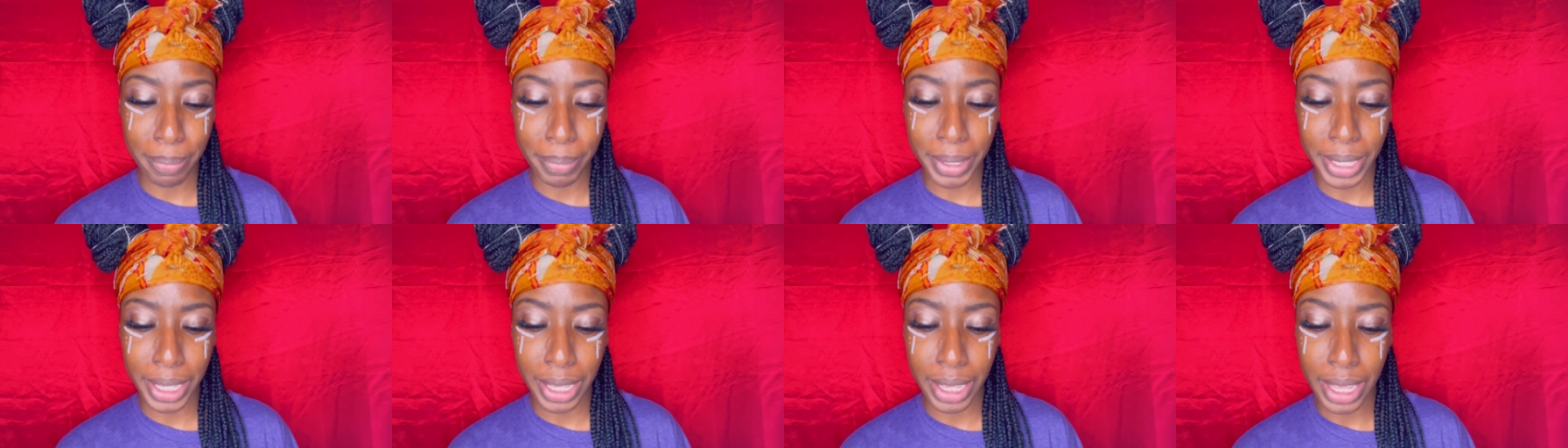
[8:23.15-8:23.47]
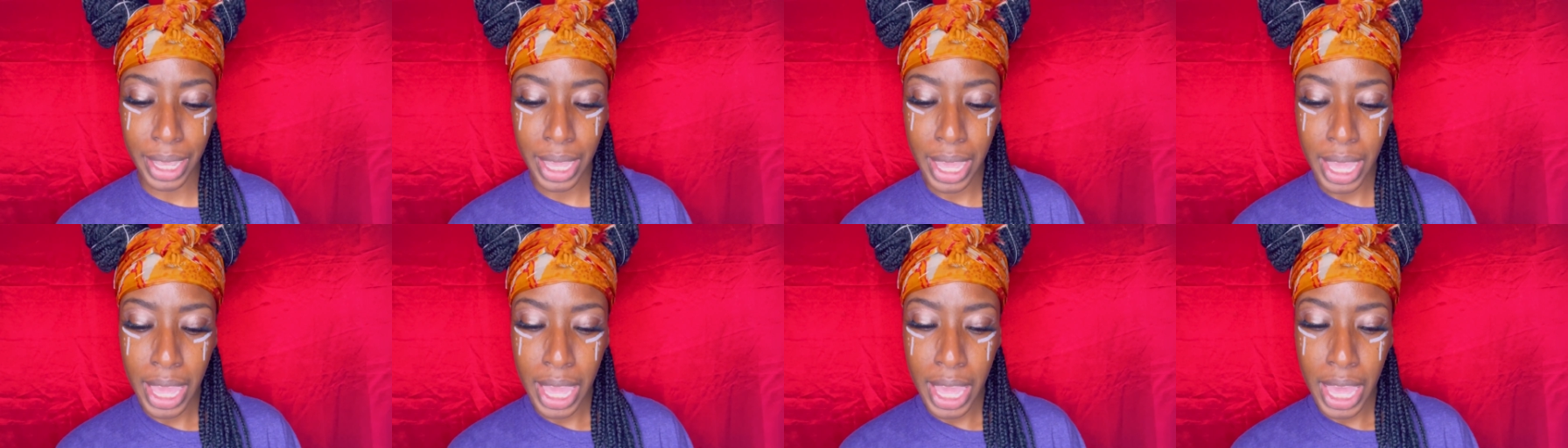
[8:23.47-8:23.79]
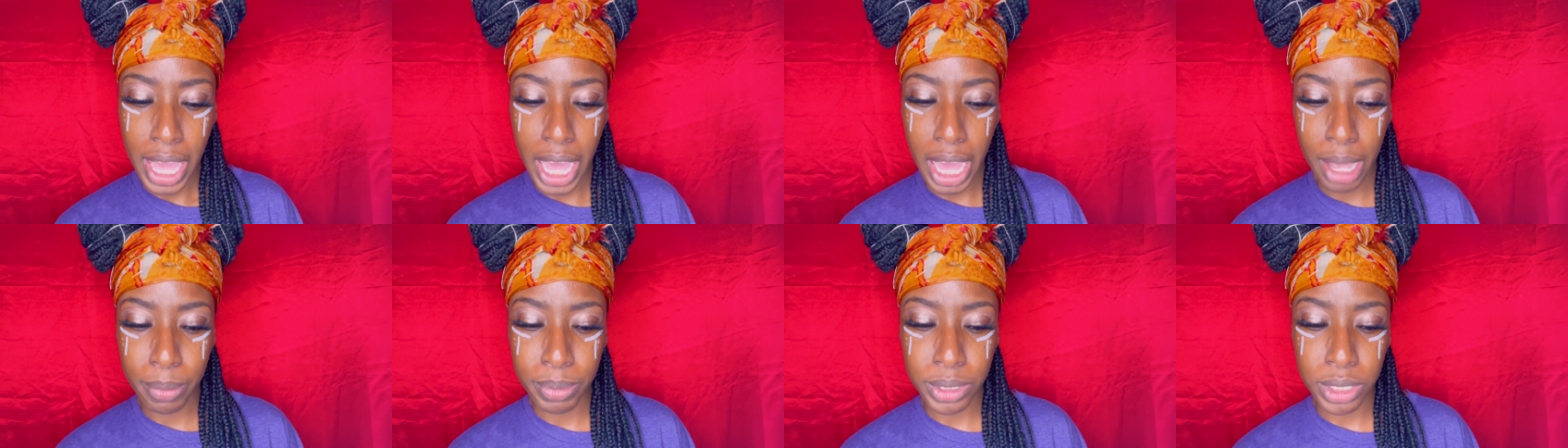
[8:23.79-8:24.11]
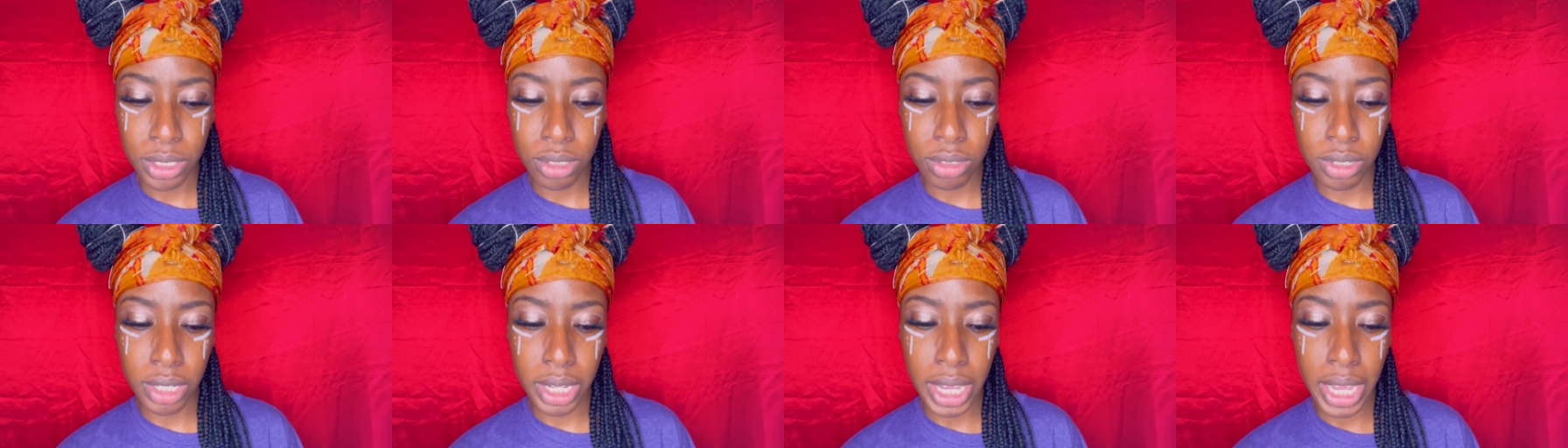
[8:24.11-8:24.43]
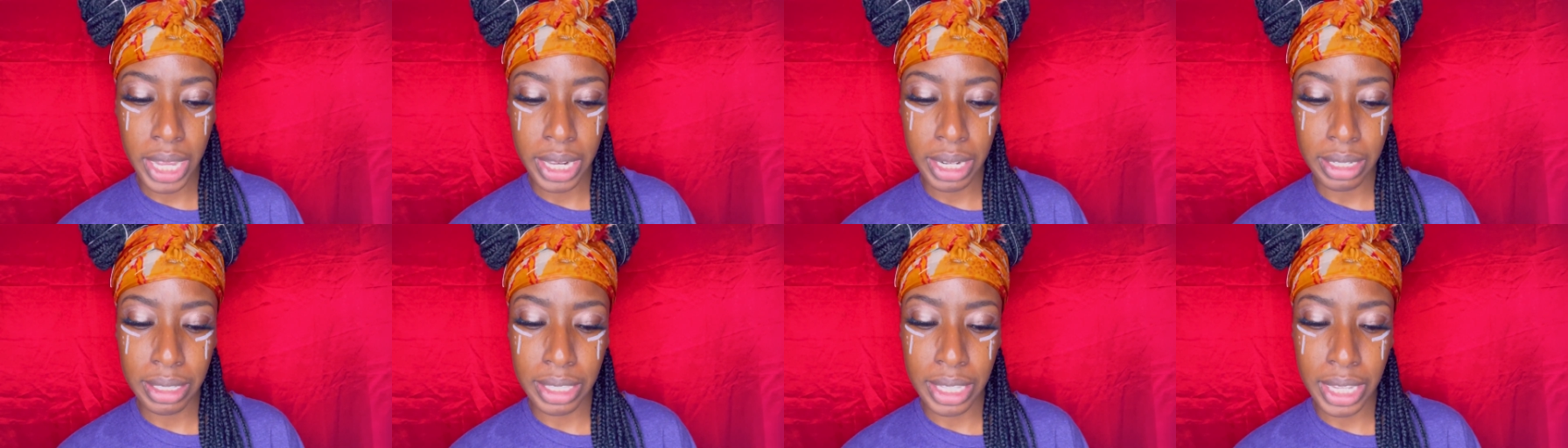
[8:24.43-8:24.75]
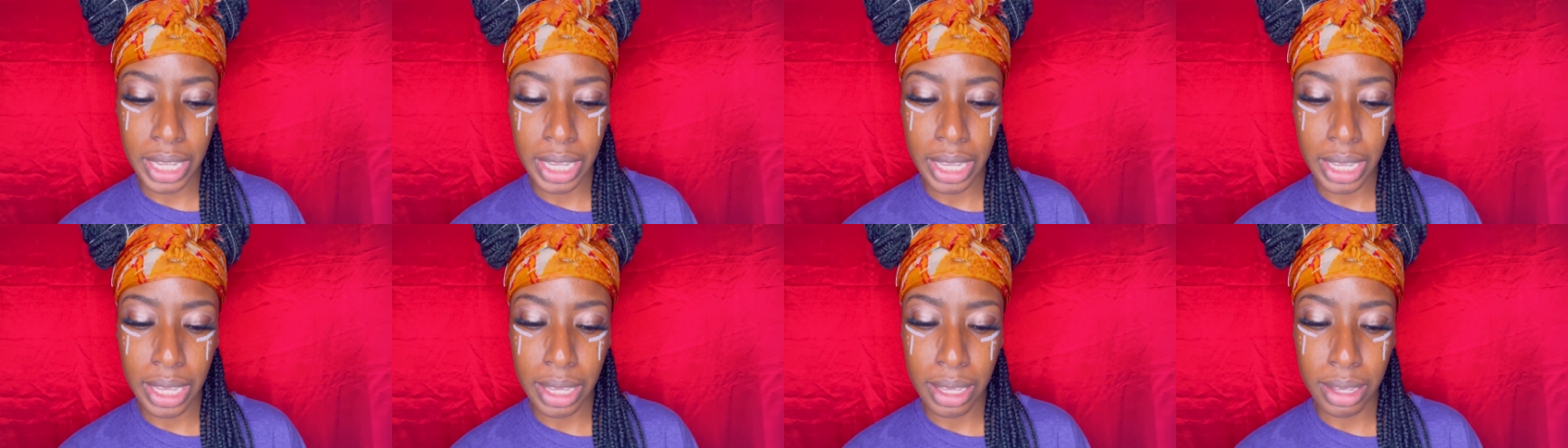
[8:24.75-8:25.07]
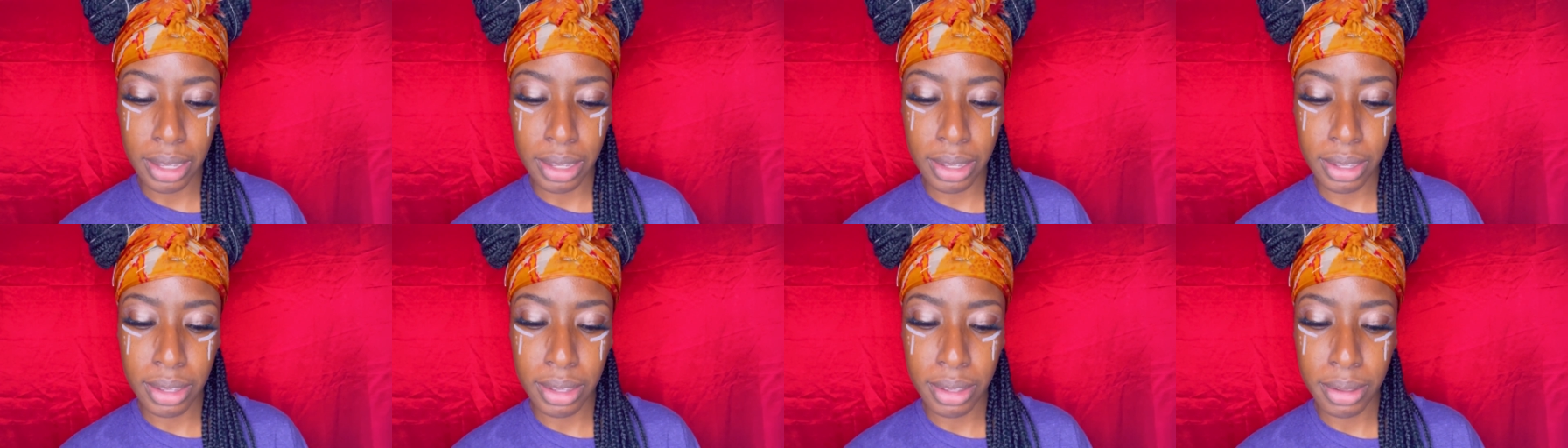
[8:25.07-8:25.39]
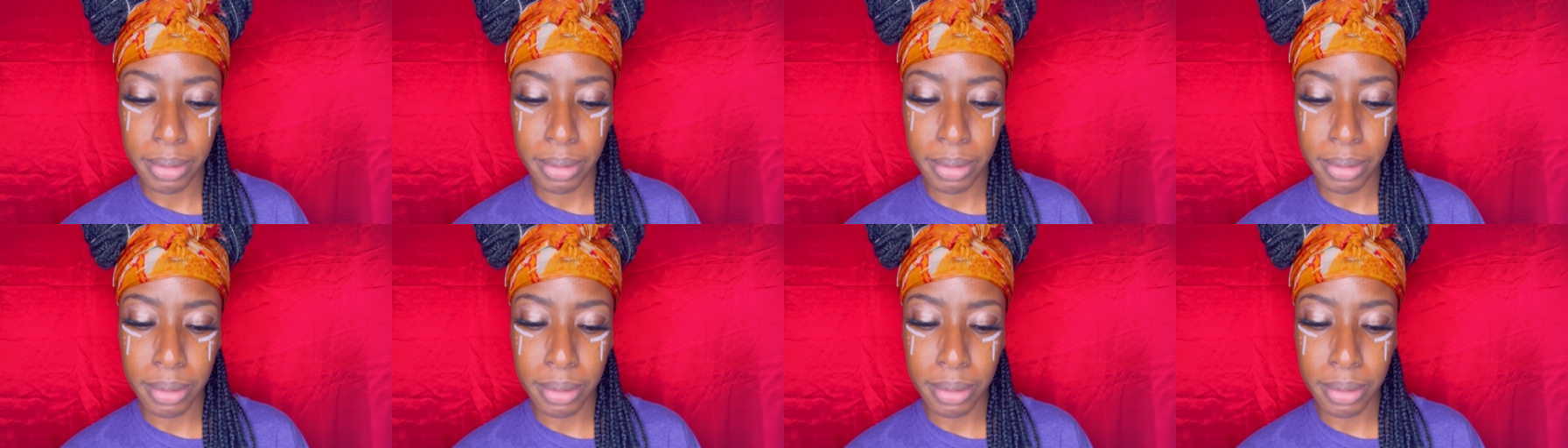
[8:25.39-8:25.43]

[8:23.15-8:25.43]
But I'm still kind of like,